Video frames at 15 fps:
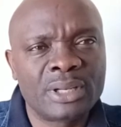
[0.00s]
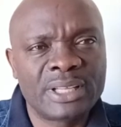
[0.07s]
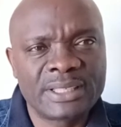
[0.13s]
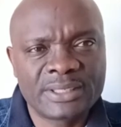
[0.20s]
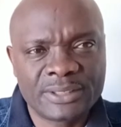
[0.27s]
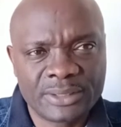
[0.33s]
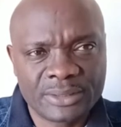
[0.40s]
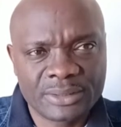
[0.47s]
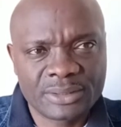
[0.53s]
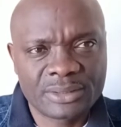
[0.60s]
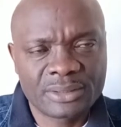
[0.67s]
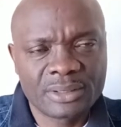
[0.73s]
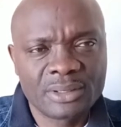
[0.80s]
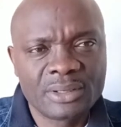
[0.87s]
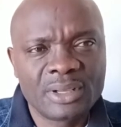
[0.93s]
ethics.
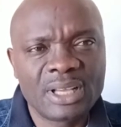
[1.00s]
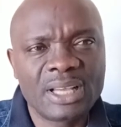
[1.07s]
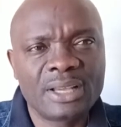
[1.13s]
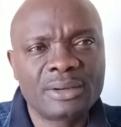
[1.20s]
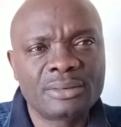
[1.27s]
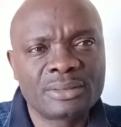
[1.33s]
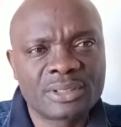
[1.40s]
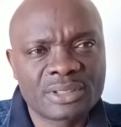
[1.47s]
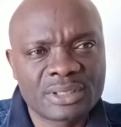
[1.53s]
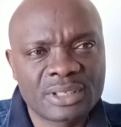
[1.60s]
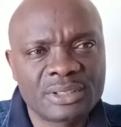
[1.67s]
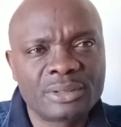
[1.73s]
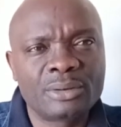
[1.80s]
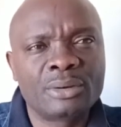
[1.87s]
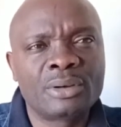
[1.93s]
I understand
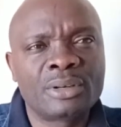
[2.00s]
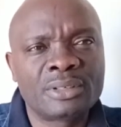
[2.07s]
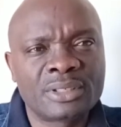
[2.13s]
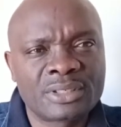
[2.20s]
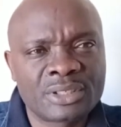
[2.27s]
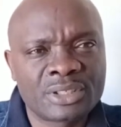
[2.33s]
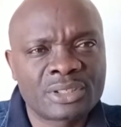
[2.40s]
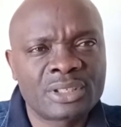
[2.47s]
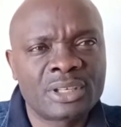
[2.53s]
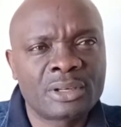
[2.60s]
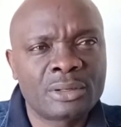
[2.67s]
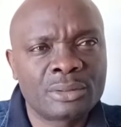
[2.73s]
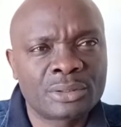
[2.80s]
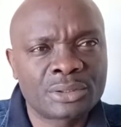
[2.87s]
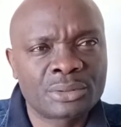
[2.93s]
the organizational
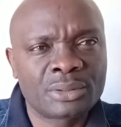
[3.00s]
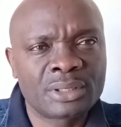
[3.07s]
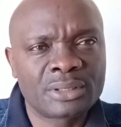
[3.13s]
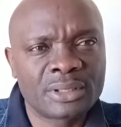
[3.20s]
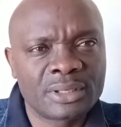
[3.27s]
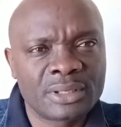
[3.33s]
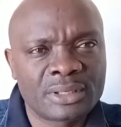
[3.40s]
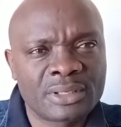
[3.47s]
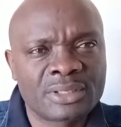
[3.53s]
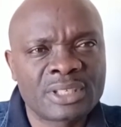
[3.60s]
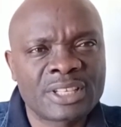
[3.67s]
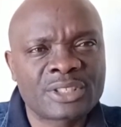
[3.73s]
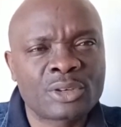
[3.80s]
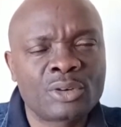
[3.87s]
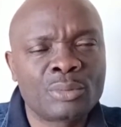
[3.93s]
culture and ethics
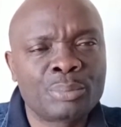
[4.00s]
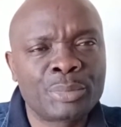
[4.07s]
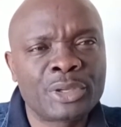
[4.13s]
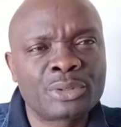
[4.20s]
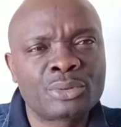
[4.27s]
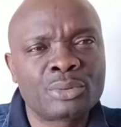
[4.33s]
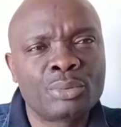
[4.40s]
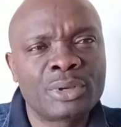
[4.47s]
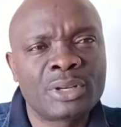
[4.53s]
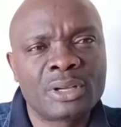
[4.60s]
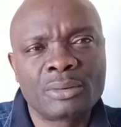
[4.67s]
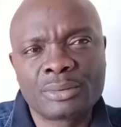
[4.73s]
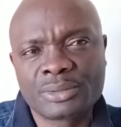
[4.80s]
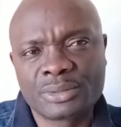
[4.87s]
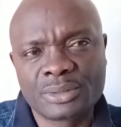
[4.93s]
as compared to when I
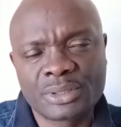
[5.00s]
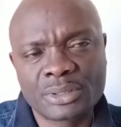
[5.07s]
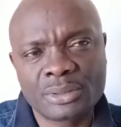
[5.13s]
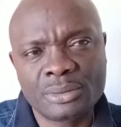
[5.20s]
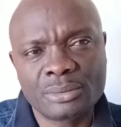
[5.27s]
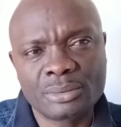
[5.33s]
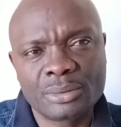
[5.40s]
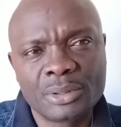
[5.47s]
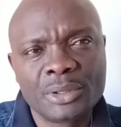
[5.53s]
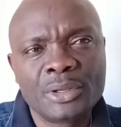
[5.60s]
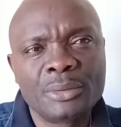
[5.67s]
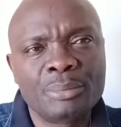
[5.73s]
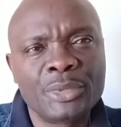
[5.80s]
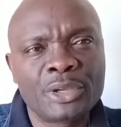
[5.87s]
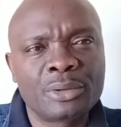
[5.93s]
was in school.
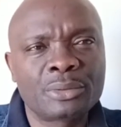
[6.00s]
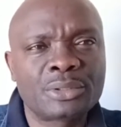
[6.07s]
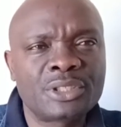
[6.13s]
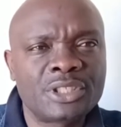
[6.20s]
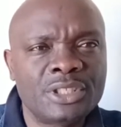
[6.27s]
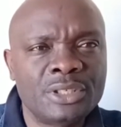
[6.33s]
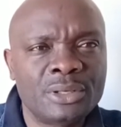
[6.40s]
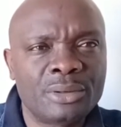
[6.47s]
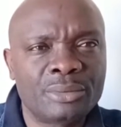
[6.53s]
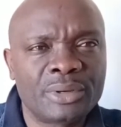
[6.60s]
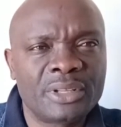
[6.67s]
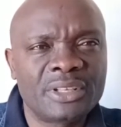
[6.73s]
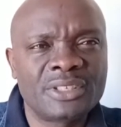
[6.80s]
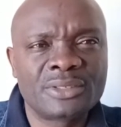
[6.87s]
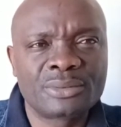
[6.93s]
Because theory
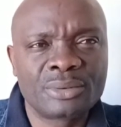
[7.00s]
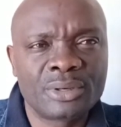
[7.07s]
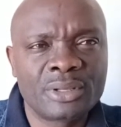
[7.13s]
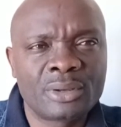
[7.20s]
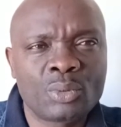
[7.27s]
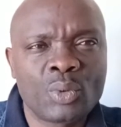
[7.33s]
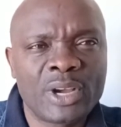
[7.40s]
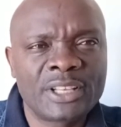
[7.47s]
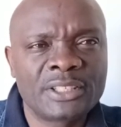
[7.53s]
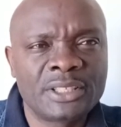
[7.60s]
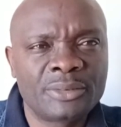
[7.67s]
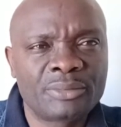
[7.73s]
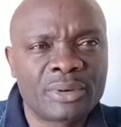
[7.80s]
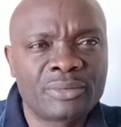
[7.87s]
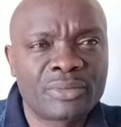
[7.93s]
is really quite
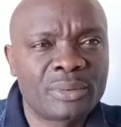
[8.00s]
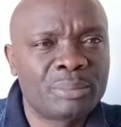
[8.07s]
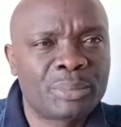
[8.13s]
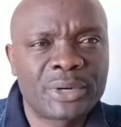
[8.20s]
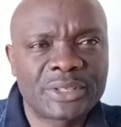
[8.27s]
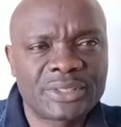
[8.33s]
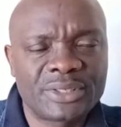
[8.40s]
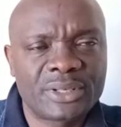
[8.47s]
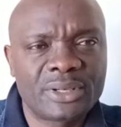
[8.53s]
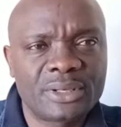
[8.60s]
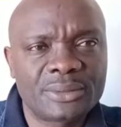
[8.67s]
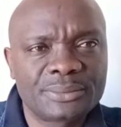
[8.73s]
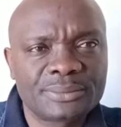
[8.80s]
different from practical.